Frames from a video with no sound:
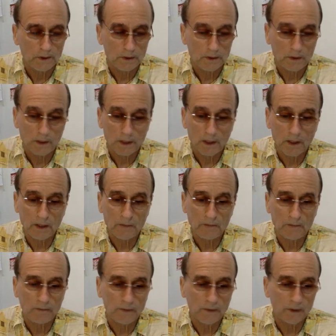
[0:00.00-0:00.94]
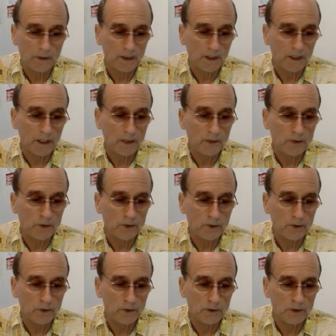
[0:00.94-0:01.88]
A lot of
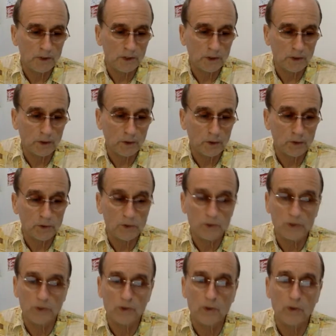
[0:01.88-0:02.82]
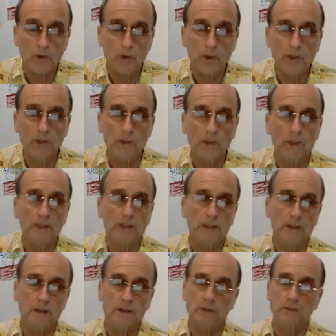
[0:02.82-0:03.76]
counselors and coaches go online
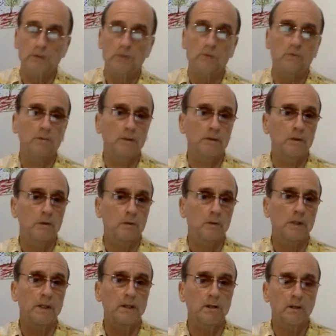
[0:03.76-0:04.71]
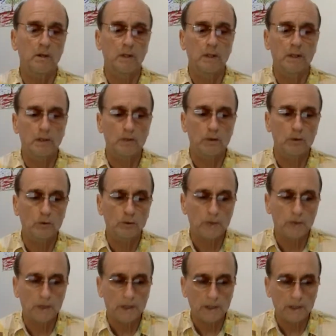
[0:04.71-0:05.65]
and can do very well
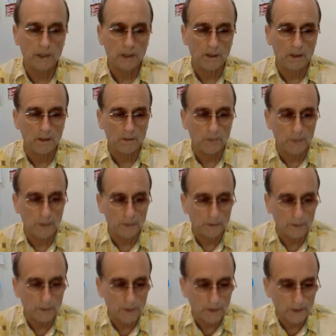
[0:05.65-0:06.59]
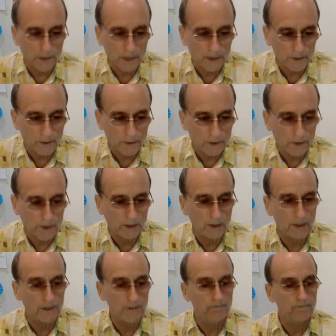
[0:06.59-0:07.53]
coaching people and counseling
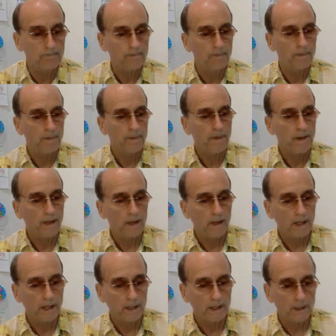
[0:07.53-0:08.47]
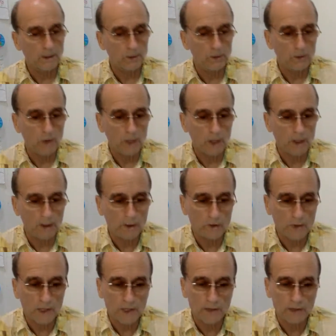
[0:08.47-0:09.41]
them. 82,
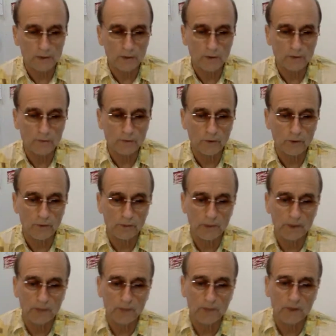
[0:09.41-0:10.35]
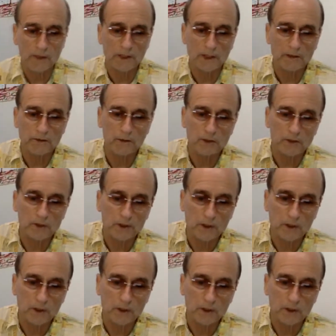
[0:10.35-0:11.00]
contractor. If you're a plumber, electrician,